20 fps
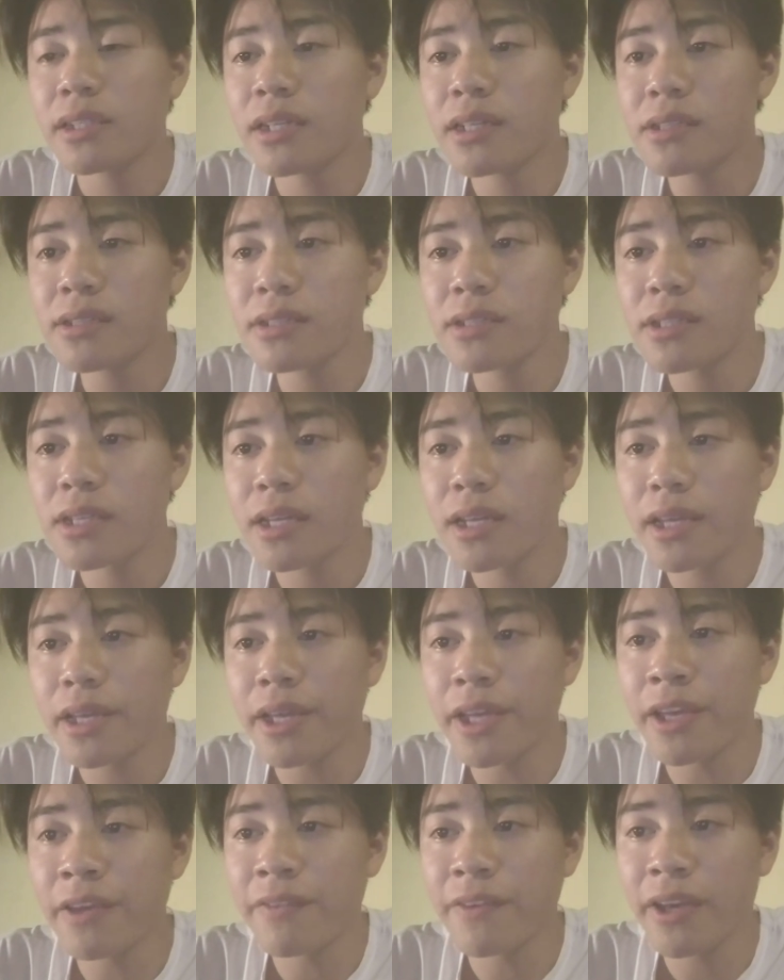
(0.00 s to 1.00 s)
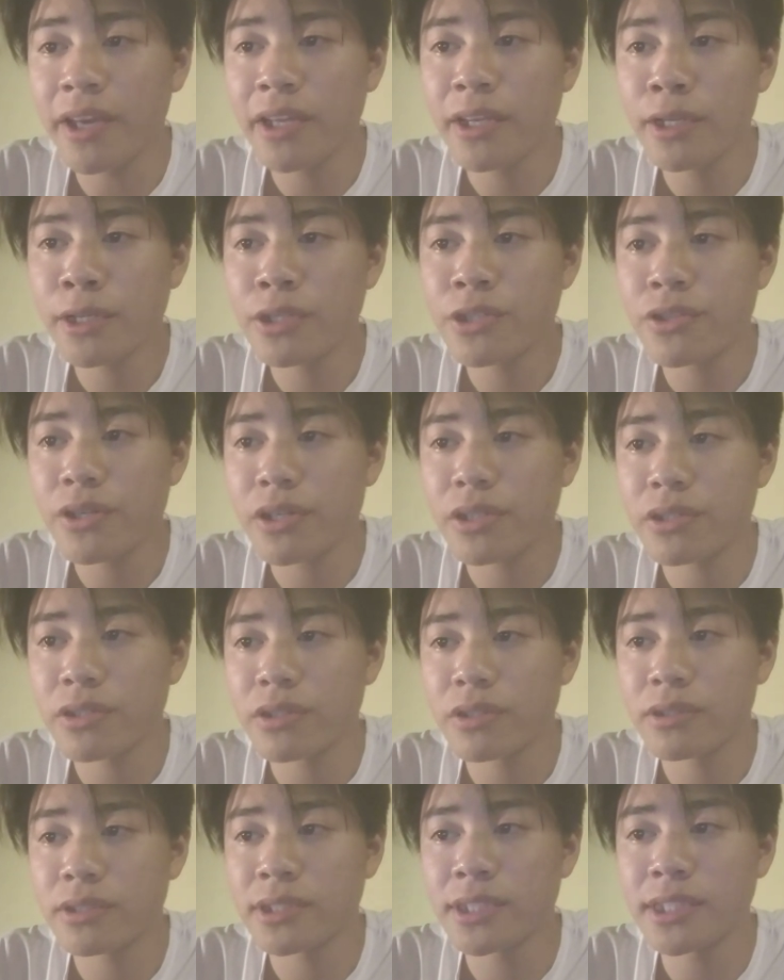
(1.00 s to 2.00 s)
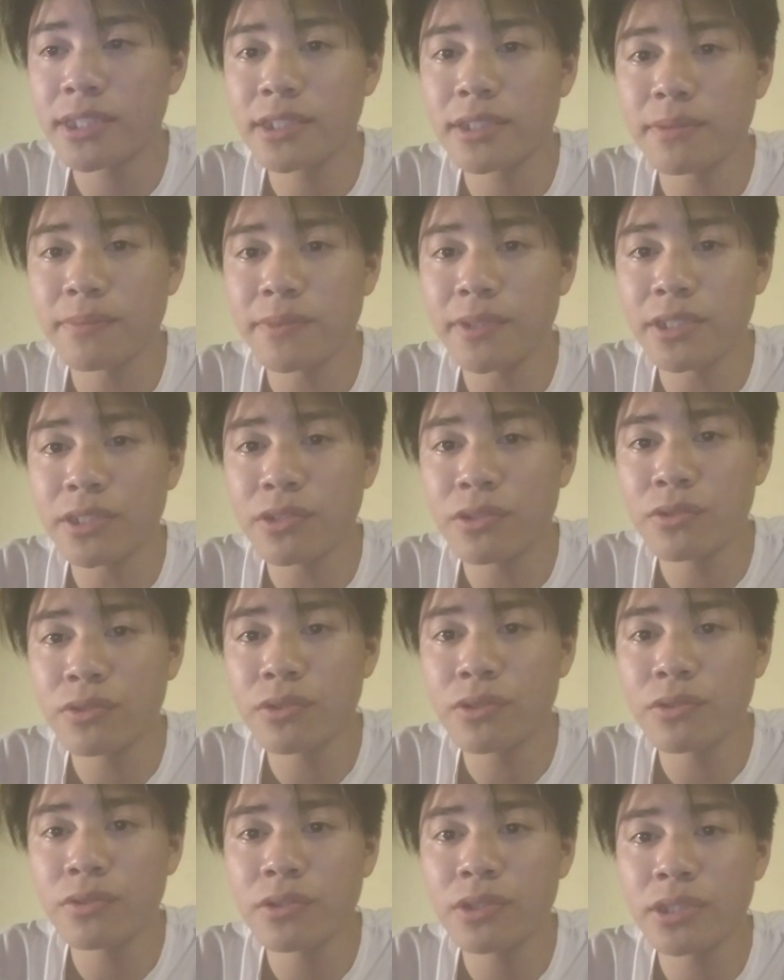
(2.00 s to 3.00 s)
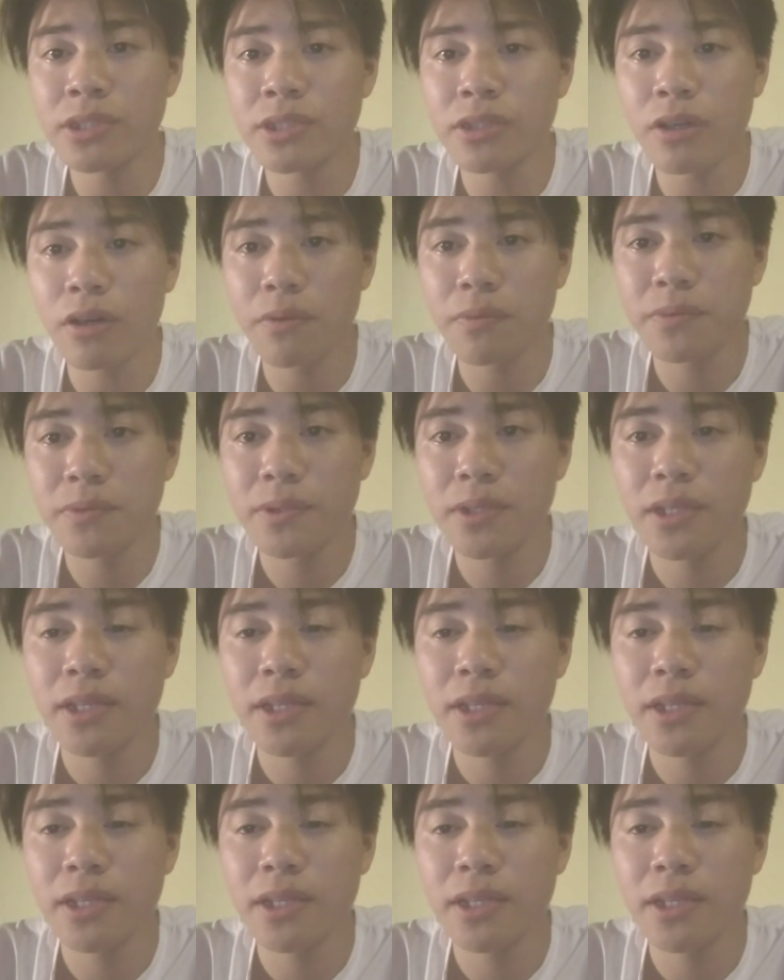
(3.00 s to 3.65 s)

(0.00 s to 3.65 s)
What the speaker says: Thus, if any structural system is to do the job,